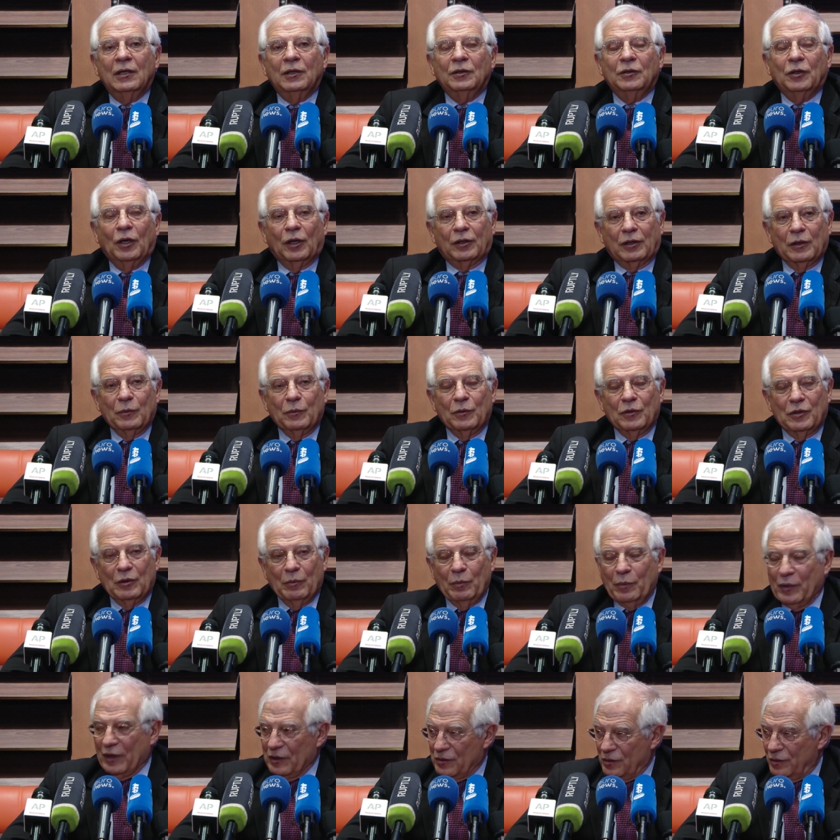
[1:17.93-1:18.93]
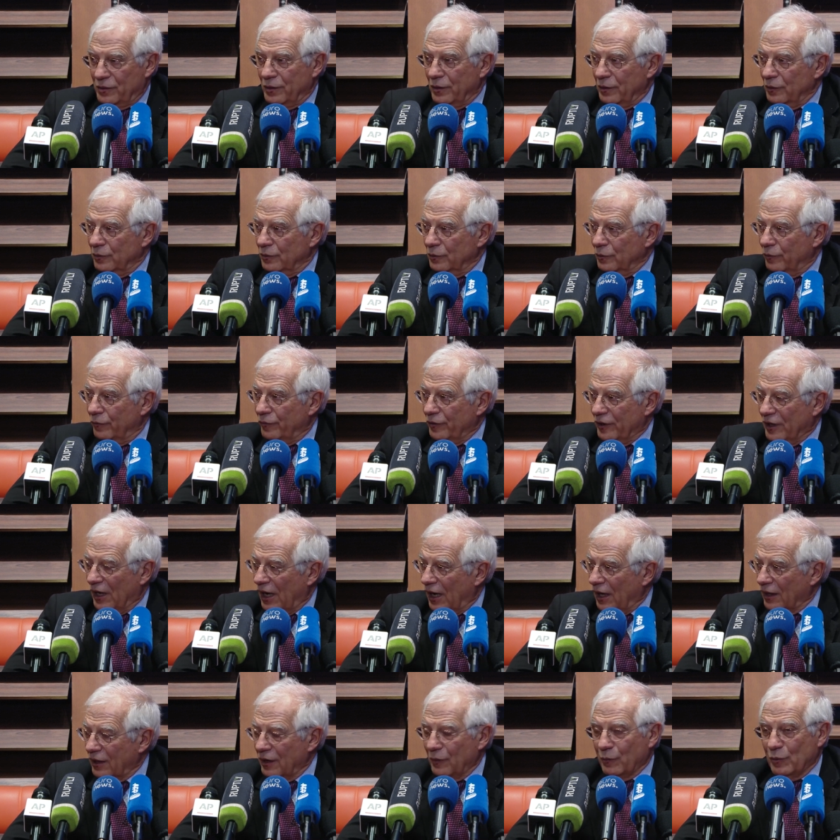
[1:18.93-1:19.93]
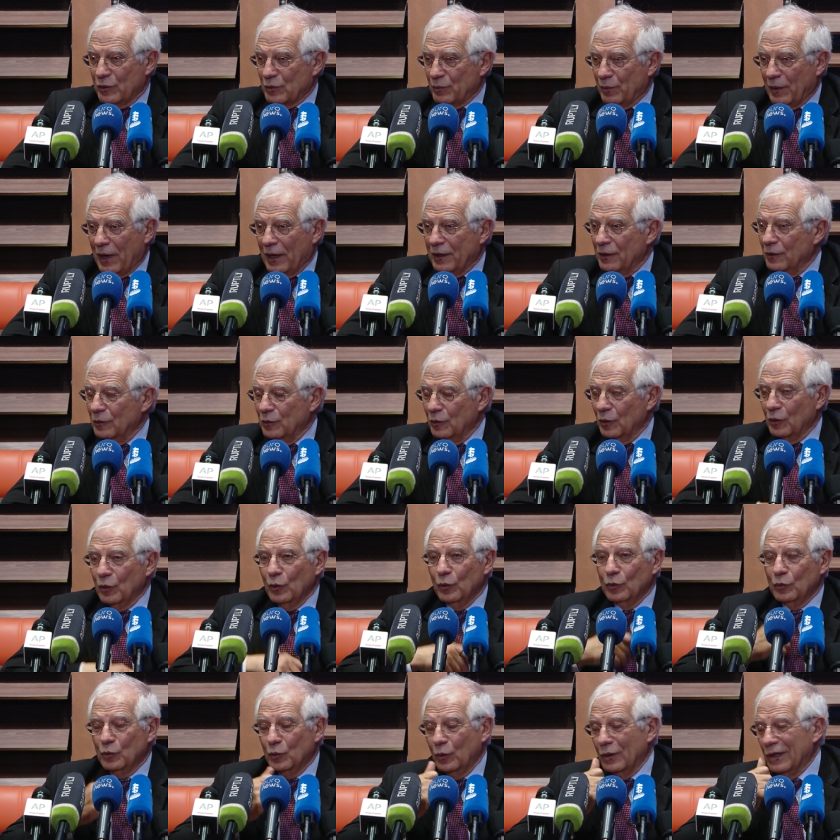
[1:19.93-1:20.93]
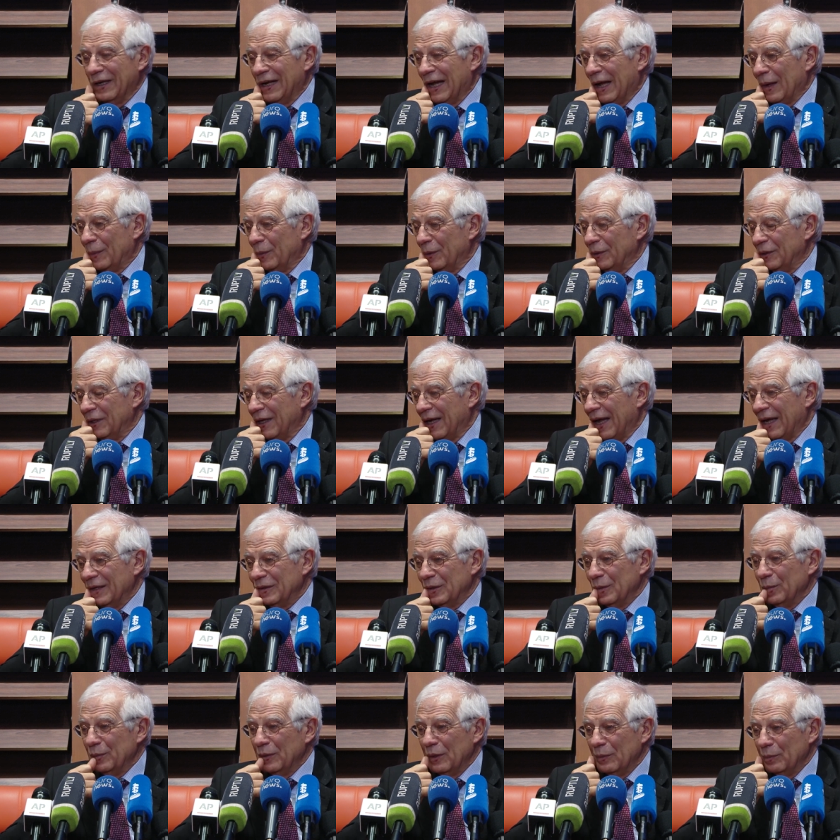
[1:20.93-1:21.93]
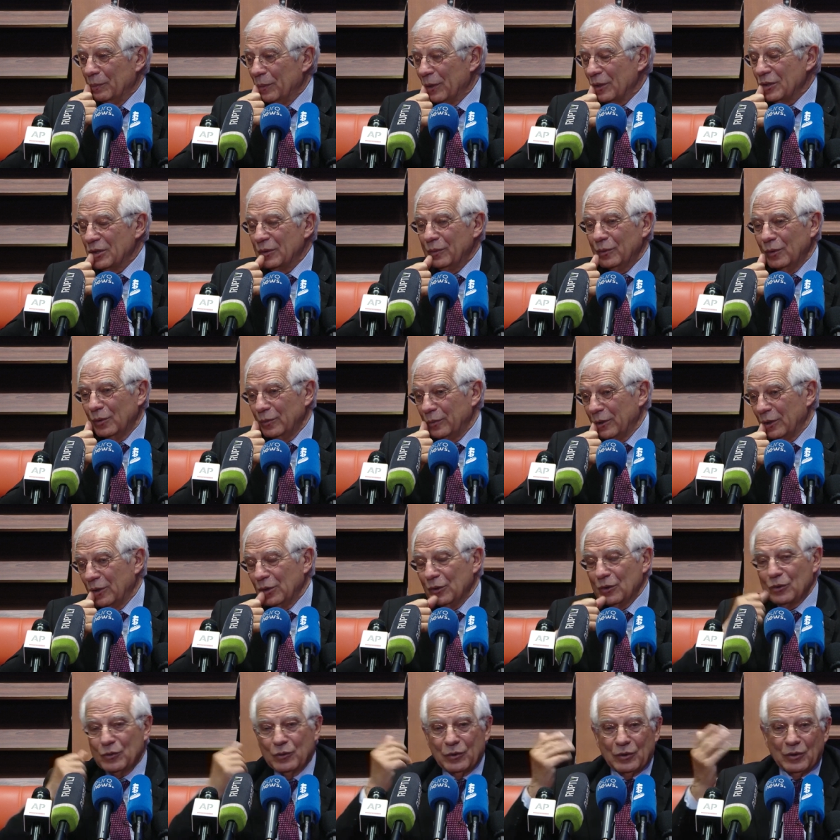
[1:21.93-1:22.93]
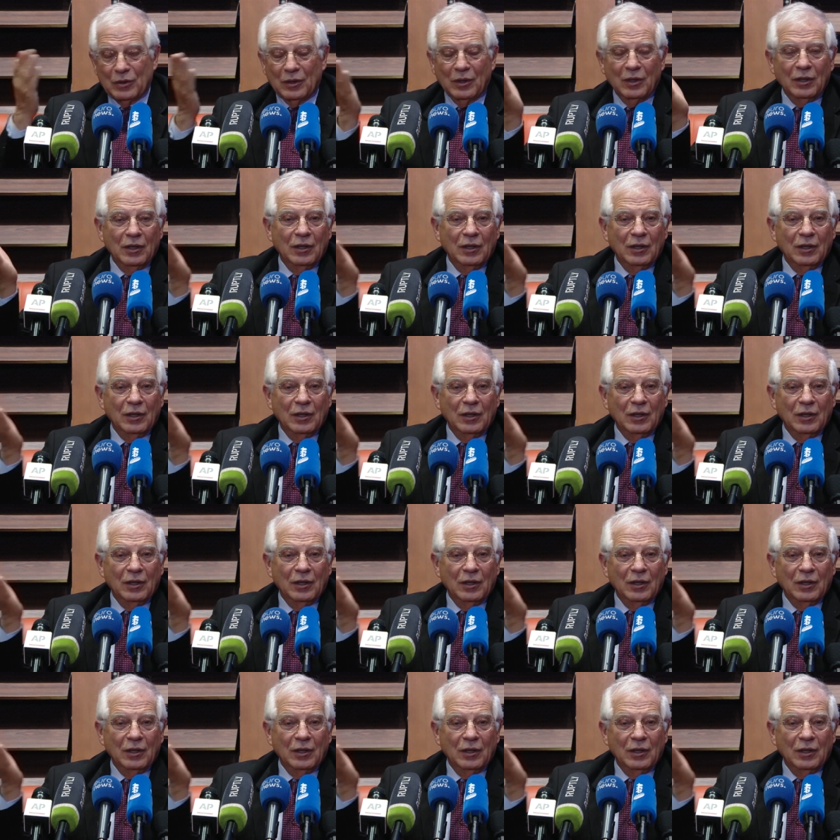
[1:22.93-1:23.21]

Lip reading: talking with the president of Iraq. I was planning to go to Iraq, but it hasn't been possible because